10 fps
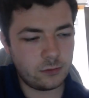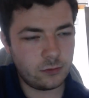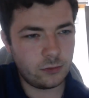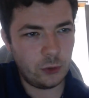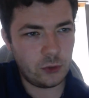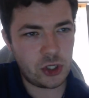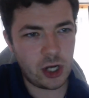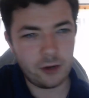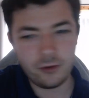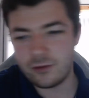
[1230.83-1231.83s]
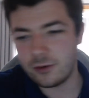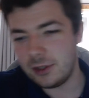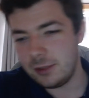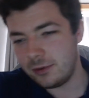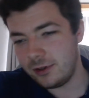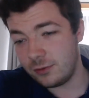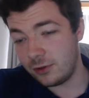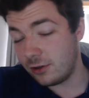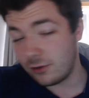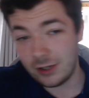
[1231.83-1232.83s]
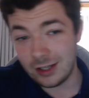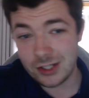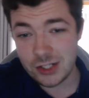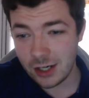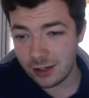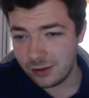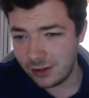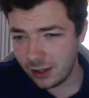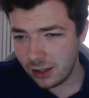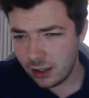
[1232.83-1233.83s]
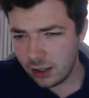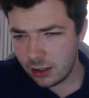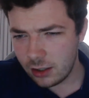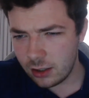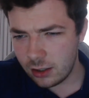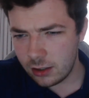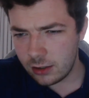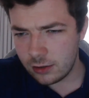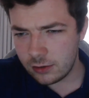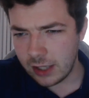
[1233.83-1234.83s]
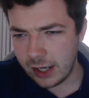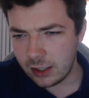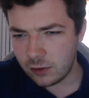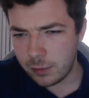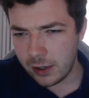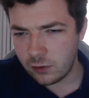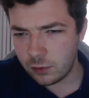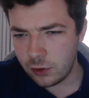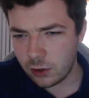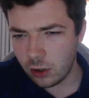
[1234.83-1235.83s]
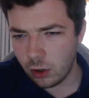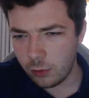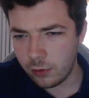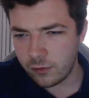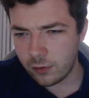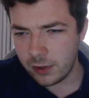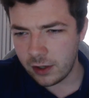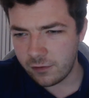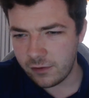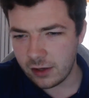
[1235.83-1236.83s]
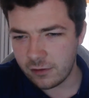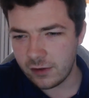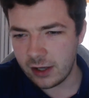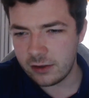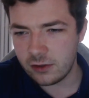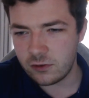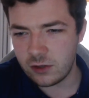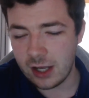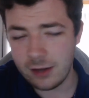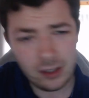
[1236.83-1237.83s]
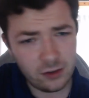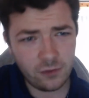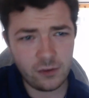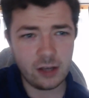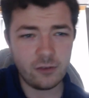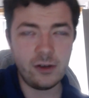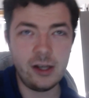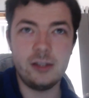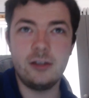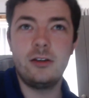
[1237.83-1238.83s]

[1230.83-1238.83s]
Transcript: No Shankland for me, please. Well, you're not going to get Shankland. Dan gets pissed when you call him out for being a fake fan in this chat. He is a fake fan.